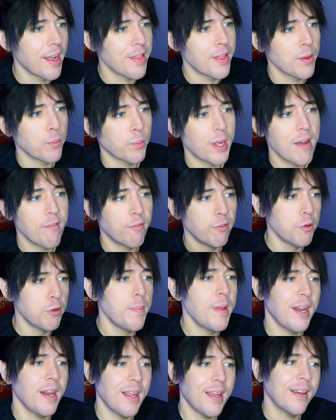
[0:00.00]
And then we have
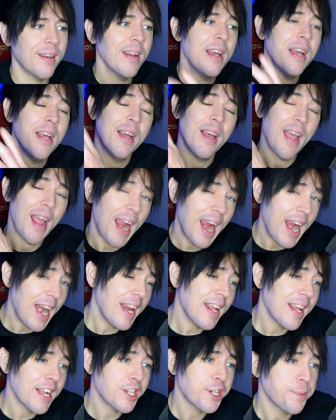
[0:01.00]
Luminion,
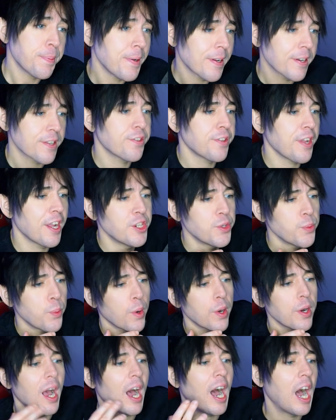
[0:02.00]
80 HP on a stage
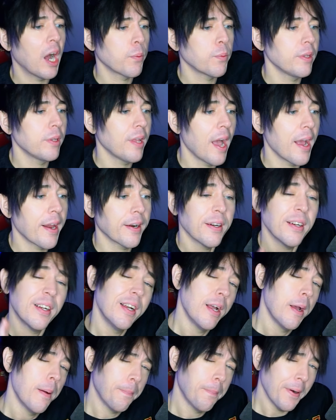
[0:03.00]
1, Aqua Liner.
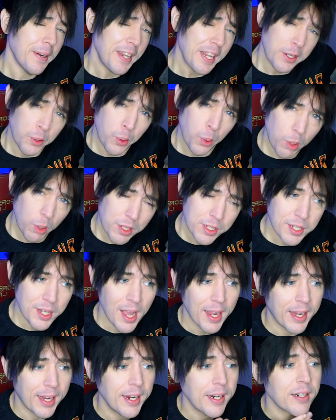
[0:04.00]
Pretty cool
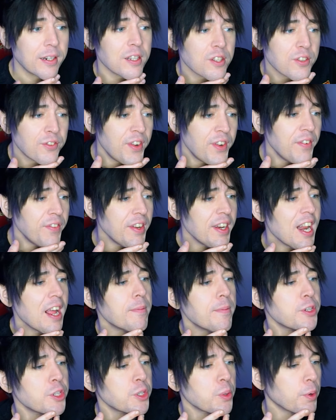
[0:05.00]
attack here, does 50
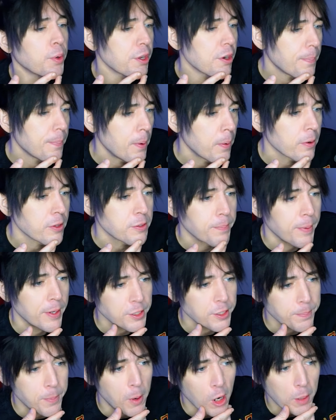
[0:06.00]
damage to one of your opponent's
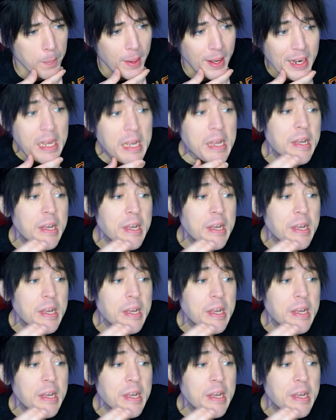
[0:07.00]
bench Pokemon.